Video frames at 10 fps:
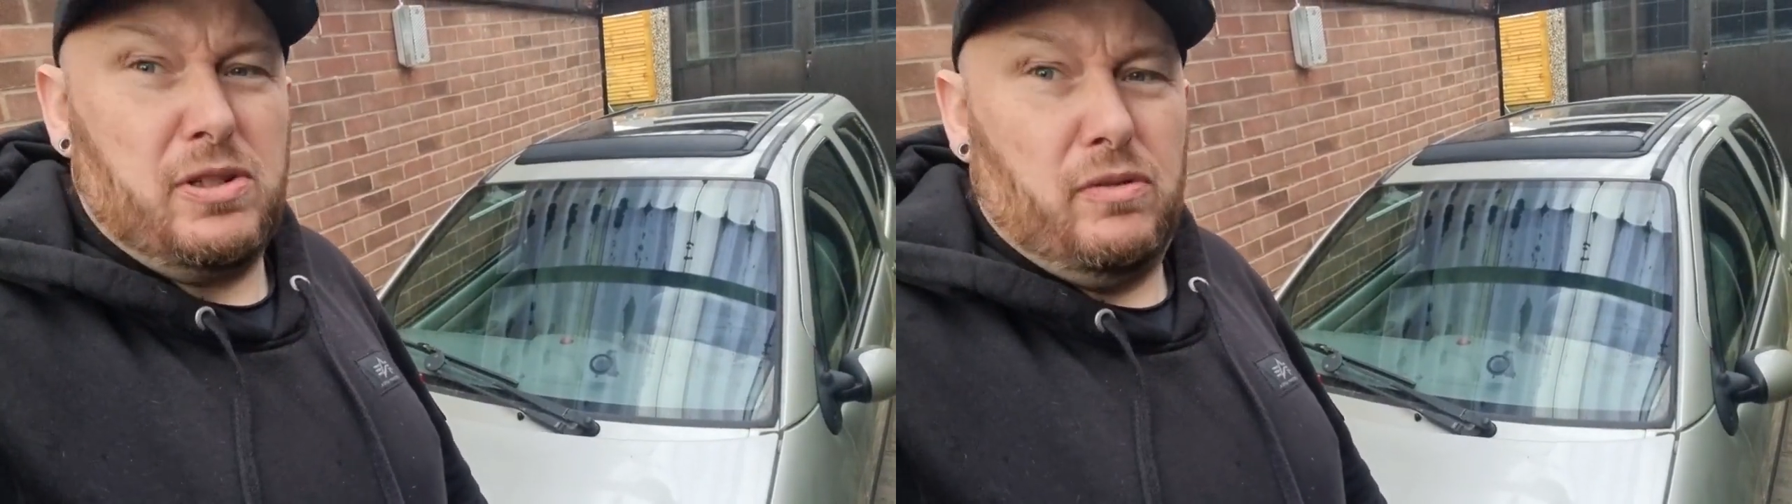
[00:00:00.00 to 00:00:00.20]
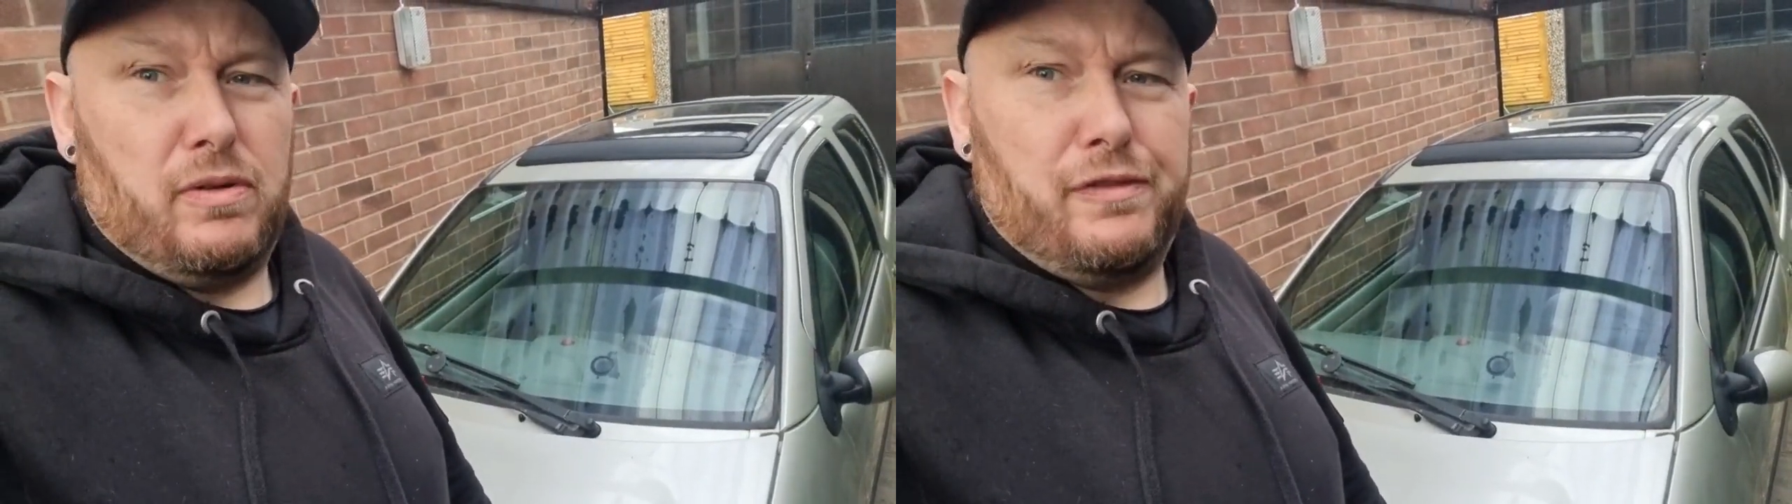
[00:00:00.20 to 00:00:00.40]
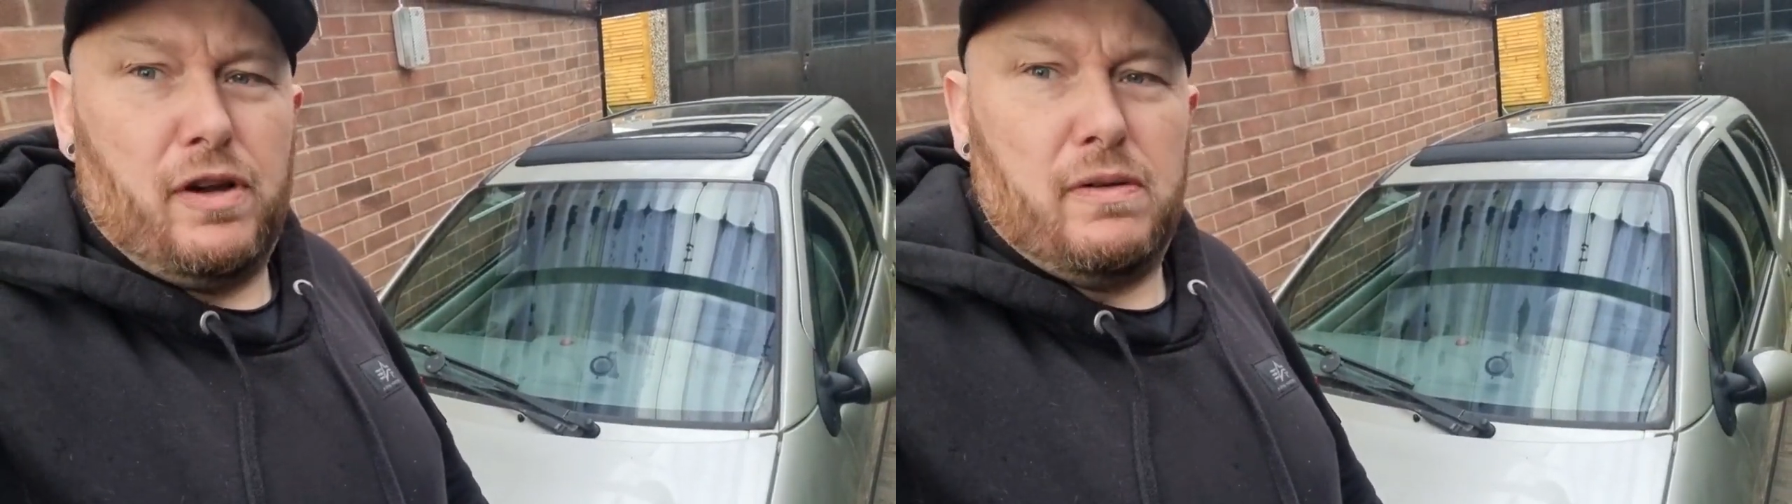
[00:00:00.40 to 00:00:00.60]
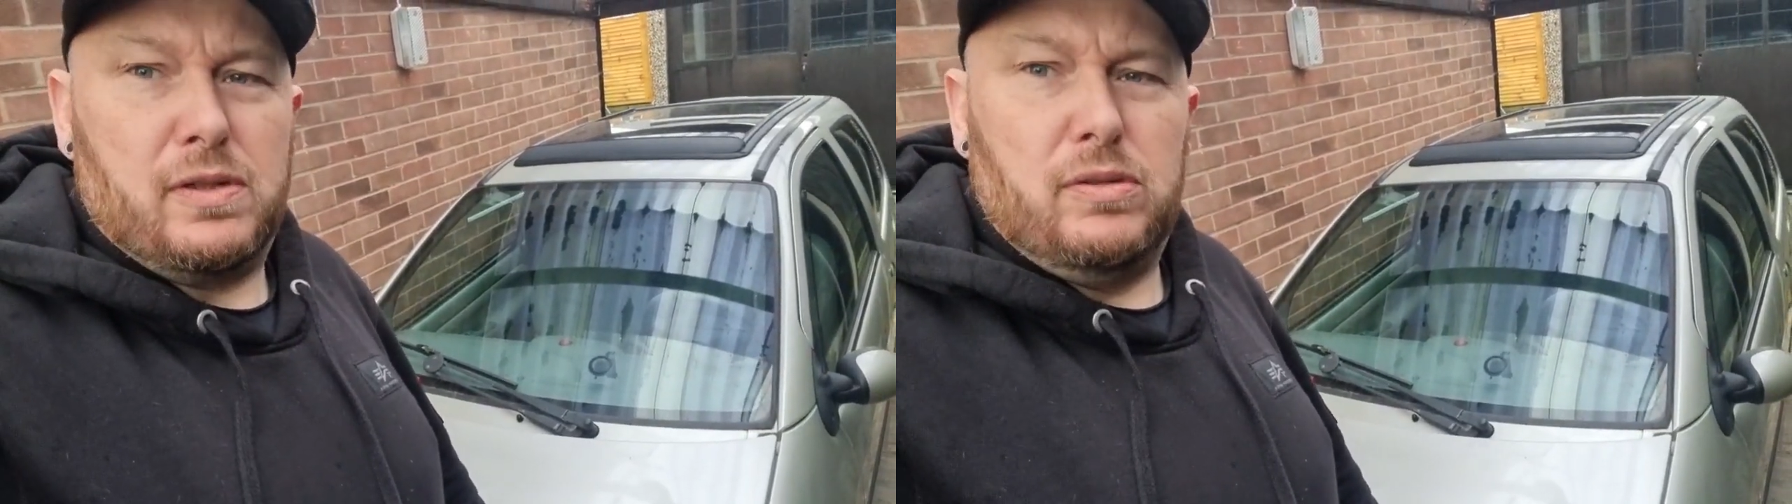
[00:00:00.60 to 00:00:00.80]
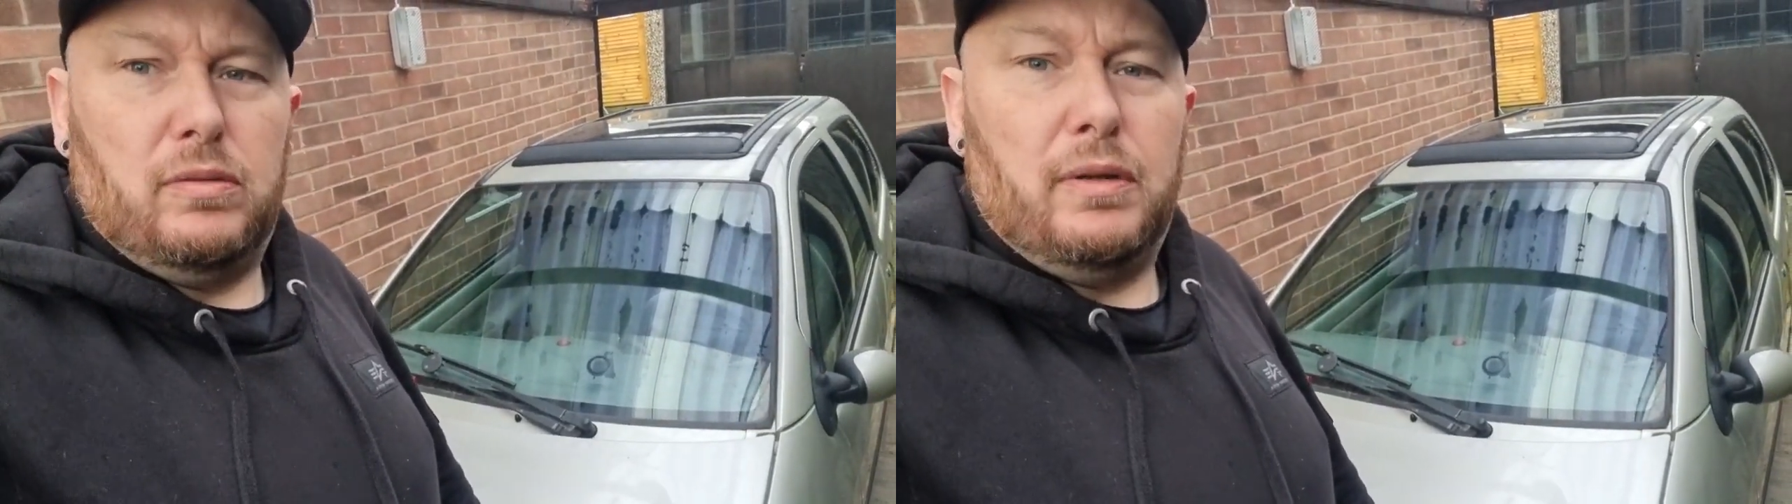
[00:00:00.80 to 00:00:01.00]
It's not very far
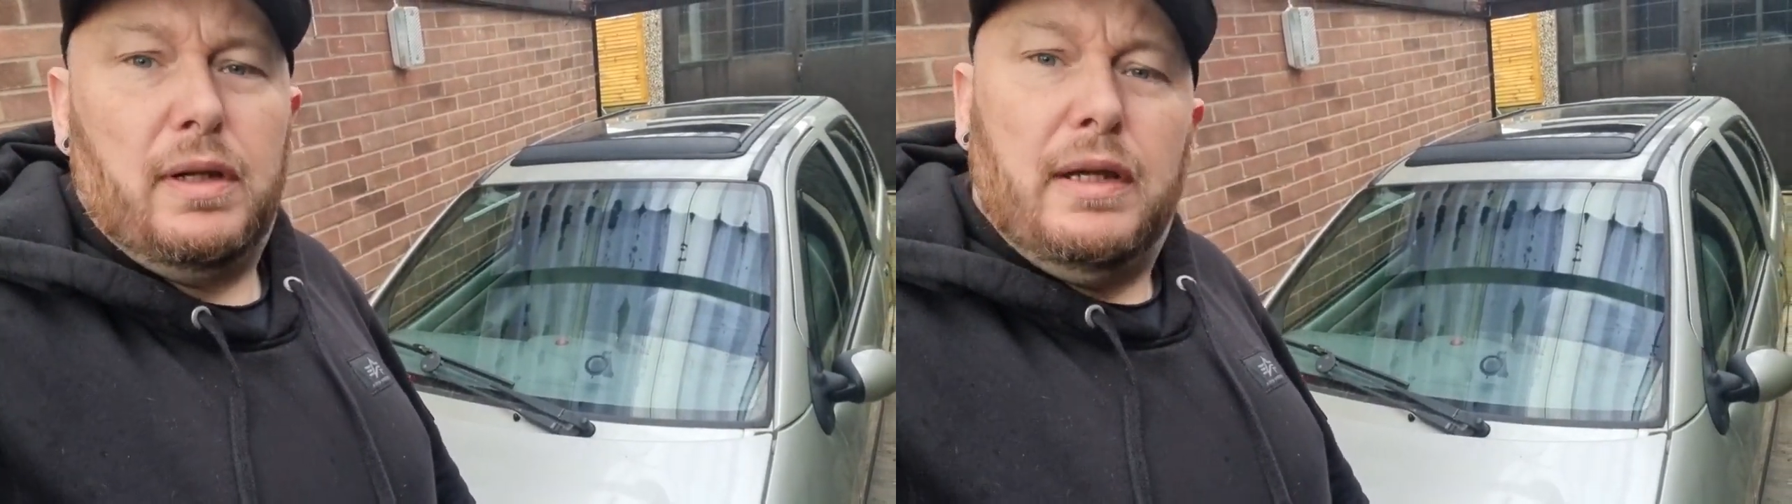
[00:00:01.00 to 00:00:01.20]
at all.